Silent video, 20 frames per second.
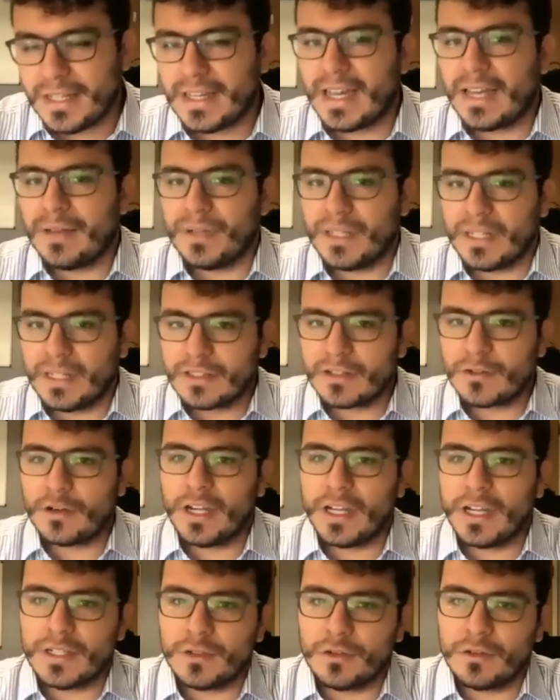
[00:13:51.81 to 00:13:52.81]
I've been
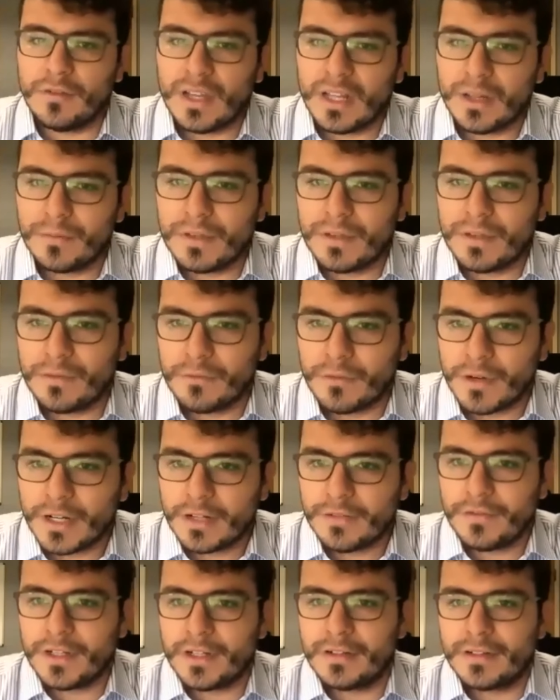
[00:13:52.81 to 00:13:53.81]
trying to develop different
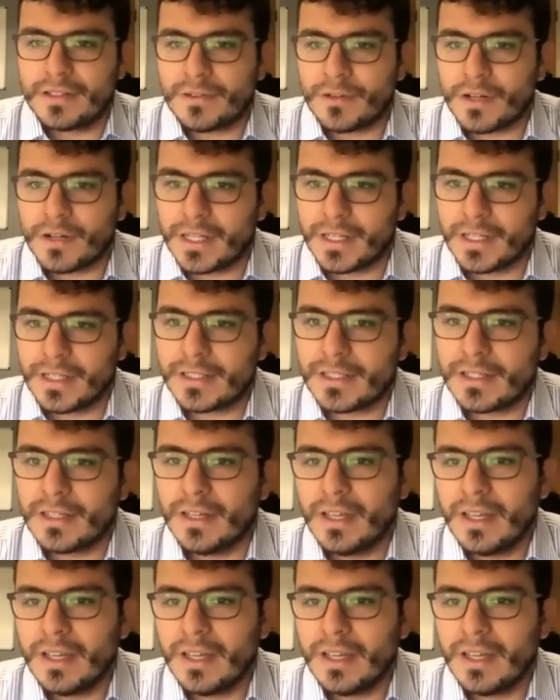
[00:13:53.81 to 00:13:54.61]
retrofitting strategies